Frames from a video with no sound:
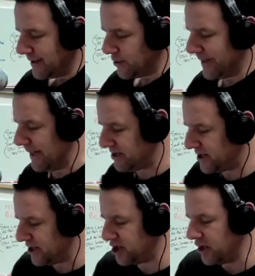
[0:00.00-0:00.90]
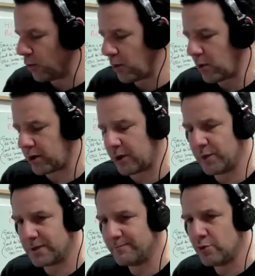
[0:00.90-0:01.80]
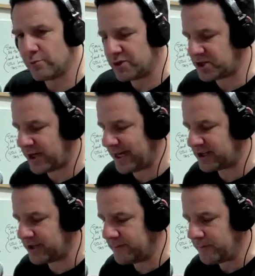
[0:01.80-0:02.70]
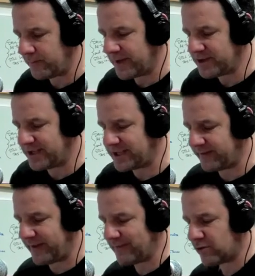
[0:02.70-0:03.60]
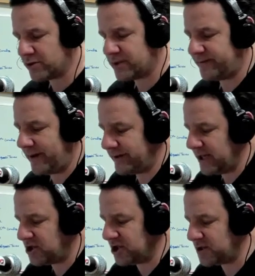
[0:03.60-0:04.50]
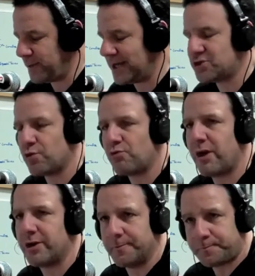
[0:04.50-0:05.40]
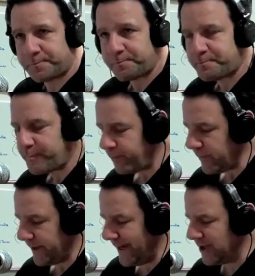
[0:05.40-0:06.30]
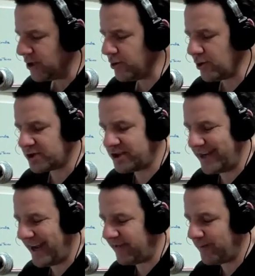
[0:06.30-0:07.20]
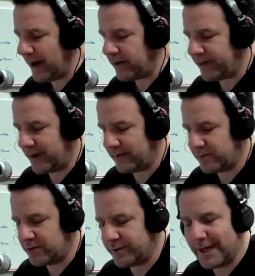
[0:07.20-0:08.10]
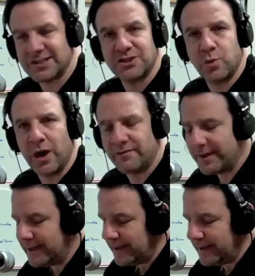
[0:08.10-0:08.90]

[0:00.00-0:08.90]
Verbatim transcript: to announce that this year we're working with the Boomer Esiason Cystic Fibrosis Foundation to sponsor a runner in the New York City Half Marathon for two thousand twelve.